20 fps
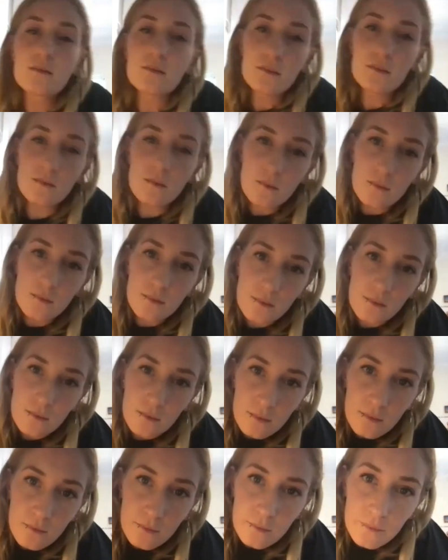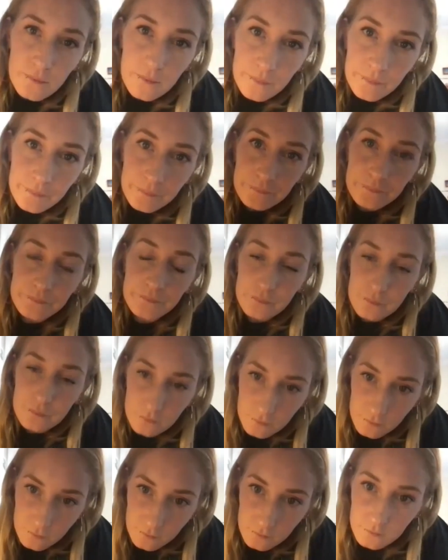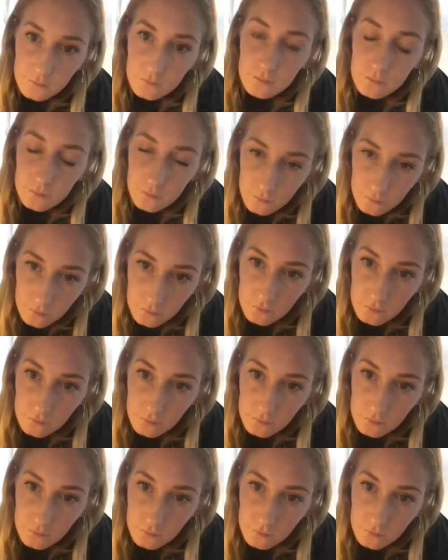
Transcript: so that you could get at